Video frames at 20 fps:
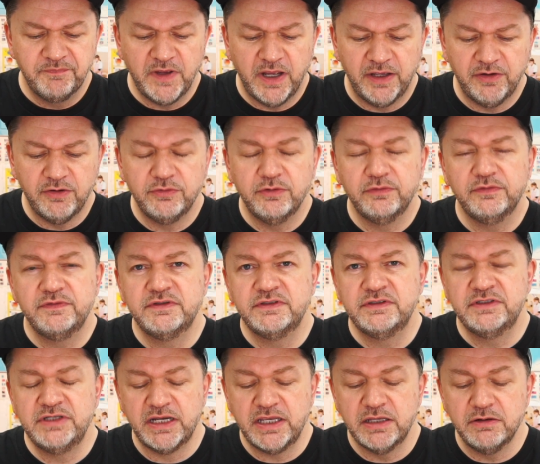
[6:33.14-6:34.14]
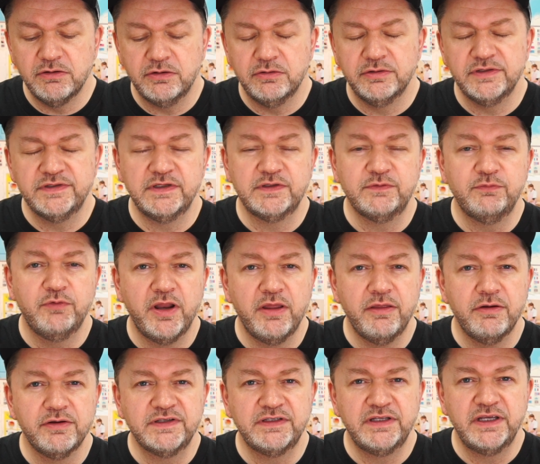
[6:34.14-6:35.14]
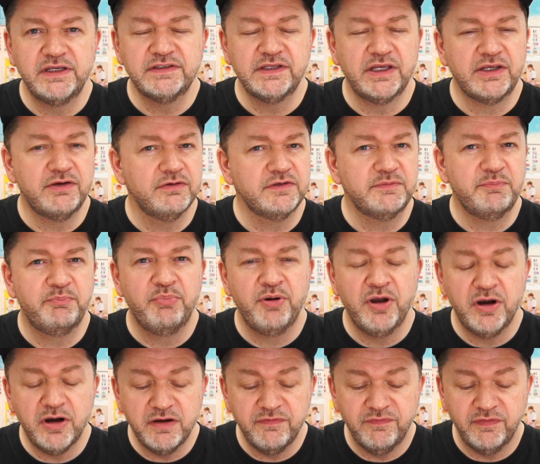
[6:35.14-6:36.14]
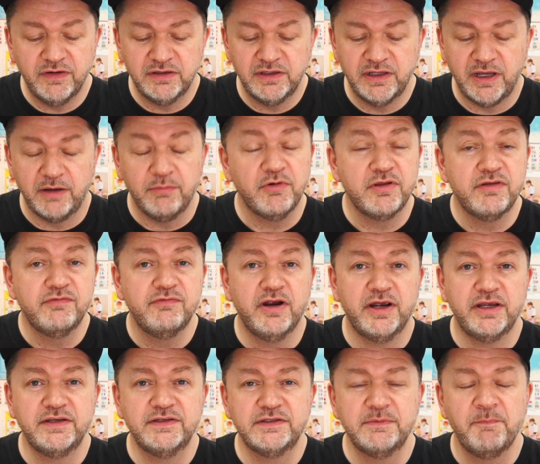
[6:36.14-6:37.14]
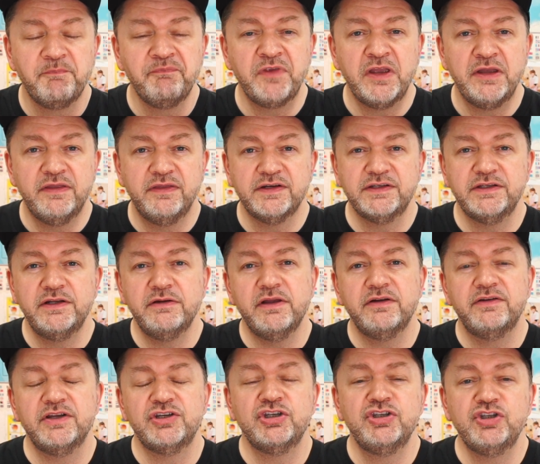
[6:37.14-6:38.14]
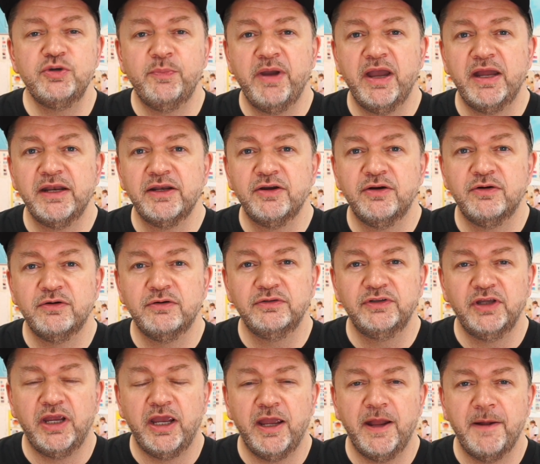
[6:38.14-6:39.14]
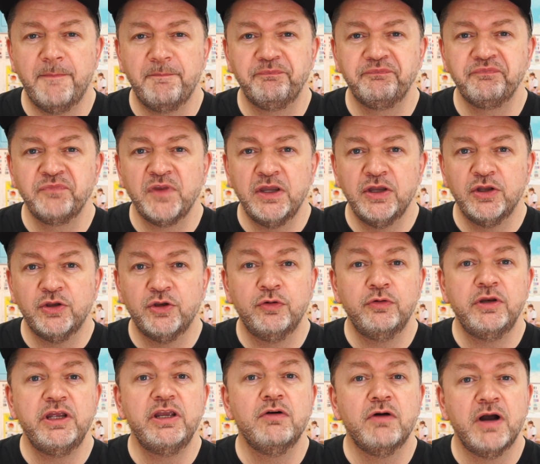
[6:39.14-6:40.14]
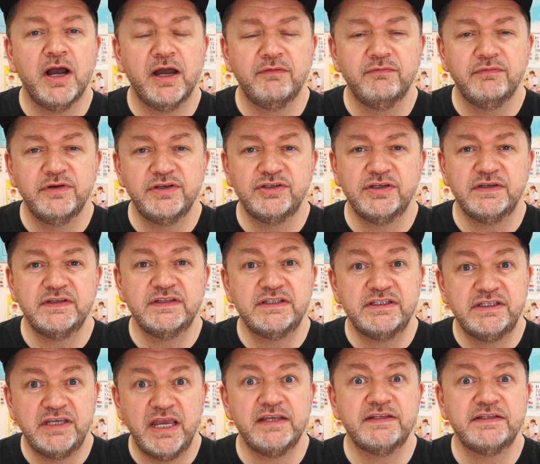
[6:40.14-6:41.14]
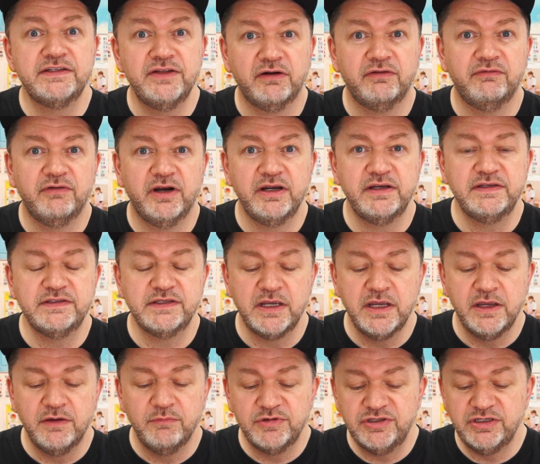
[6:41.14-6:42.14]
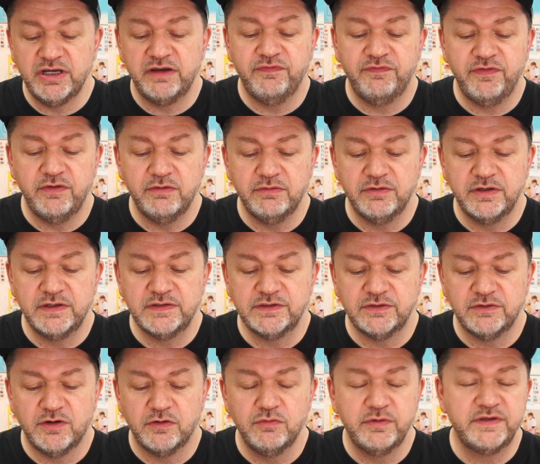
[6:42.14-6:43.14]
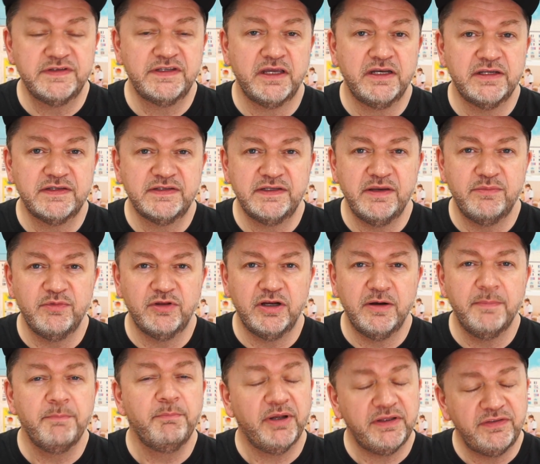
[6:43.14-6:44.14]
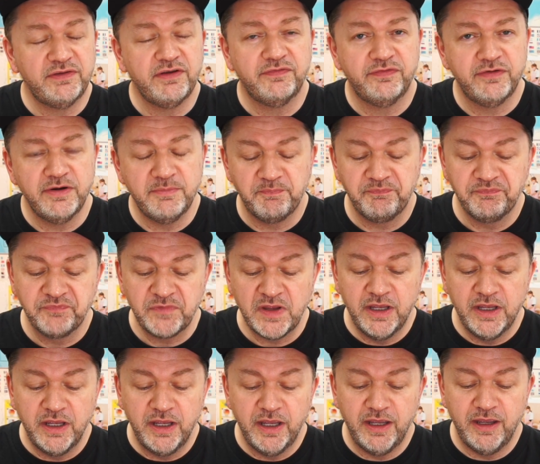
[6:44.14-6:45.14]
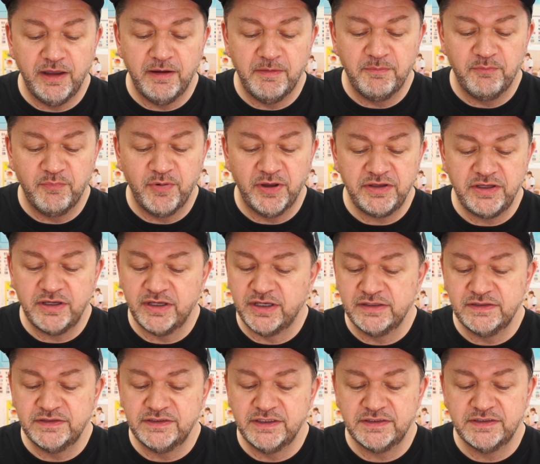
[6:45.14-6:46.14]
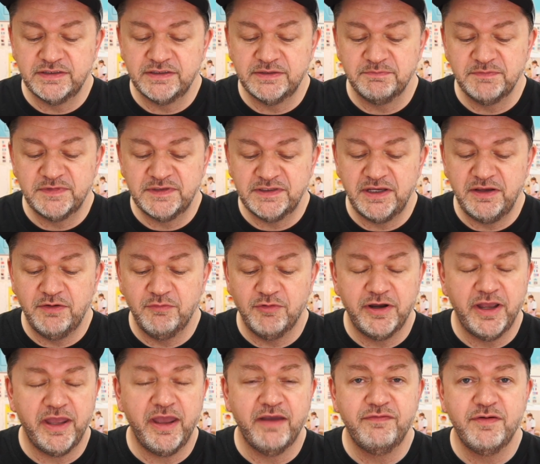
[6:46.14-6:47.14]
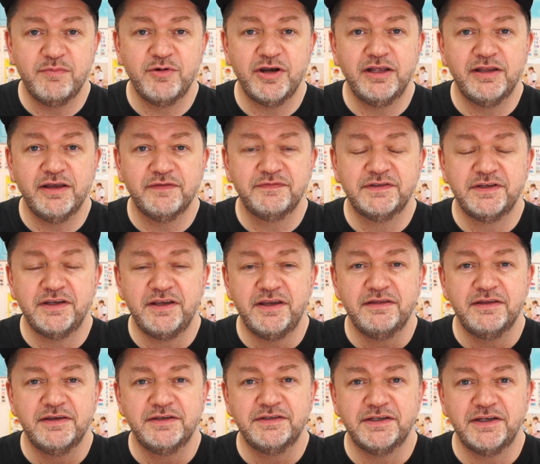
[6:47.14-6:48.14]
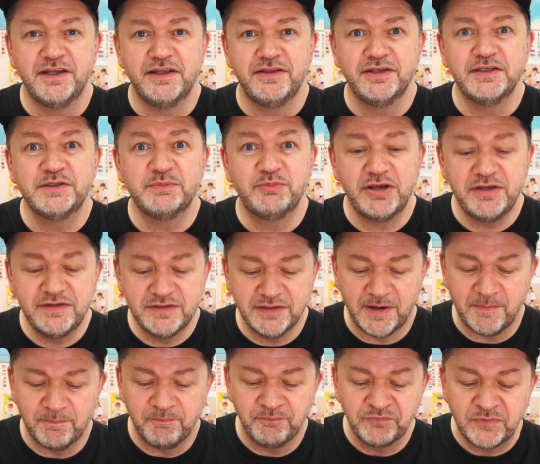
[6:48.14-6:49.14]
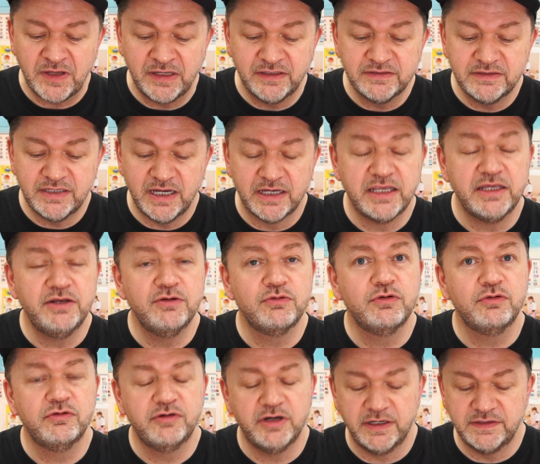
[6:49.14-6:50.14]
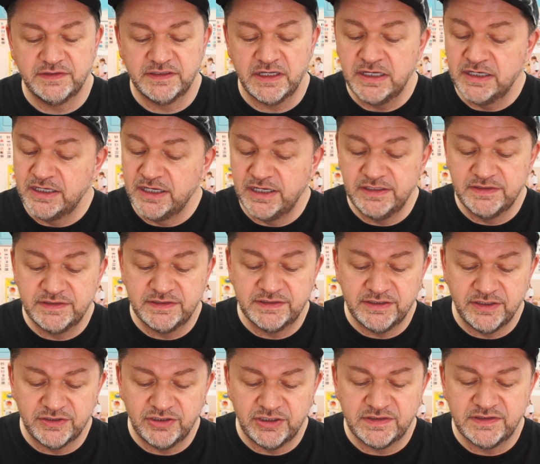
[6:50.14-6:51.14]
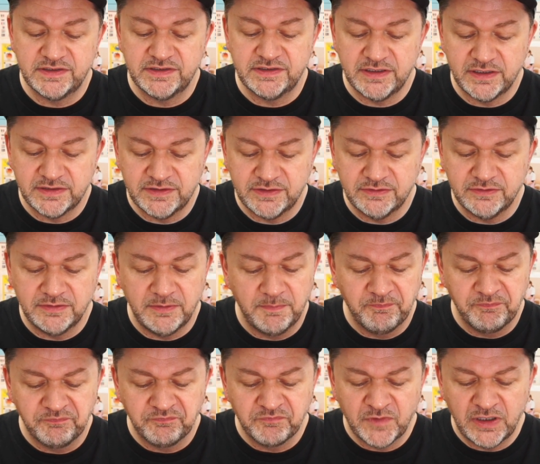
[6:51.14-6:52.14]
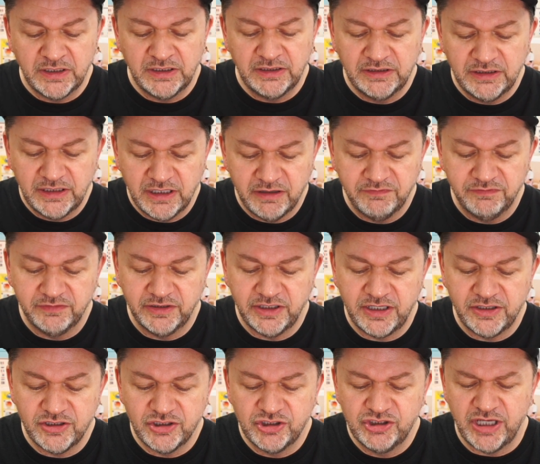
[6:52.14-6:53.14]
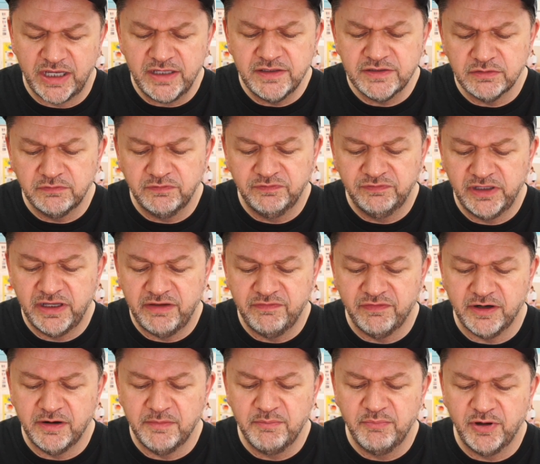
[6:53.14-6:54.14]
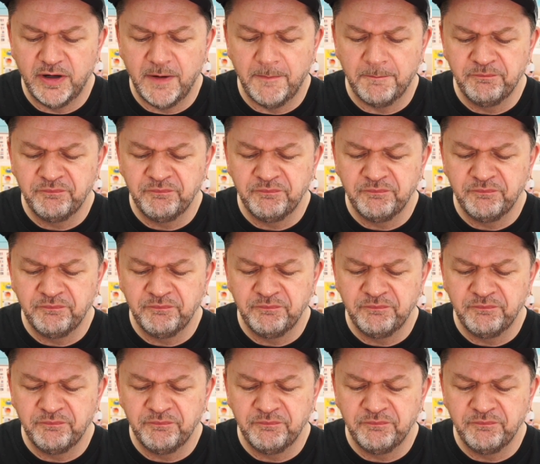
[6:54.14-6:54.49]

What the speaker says: I don't know, takenoko is just one of those things that goes perfectly with rice. There's another dish in Japan called kuri gohan, which is chestnut rice, which I feel is always kind of similar but different. But you can just see why everybody loves to eat this in the springtime. Takenoko rice. It's such a subtle, lovely, gentle flavor, but